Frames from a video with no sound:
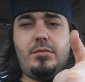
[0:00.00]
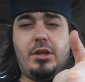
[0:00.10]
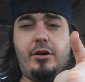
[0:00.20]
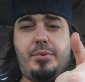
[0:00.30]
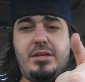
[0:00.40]

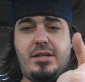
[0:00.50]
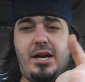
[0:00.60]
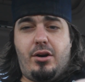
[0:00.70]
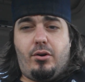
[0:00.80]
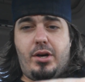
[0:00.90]
Love, peace, and
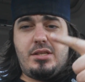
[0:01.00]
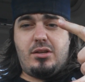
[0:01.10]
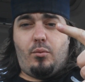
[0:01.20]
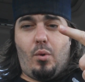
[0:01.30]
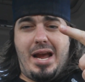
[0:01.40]
hair
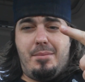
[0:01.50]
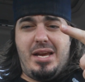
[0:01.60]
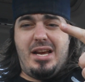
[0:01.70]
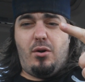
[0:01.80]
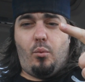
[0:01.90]
grease.
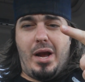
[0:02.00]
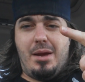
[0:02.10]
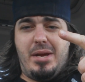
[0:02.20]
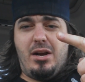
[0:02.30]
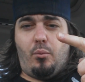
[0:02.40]
Whammy, whammy,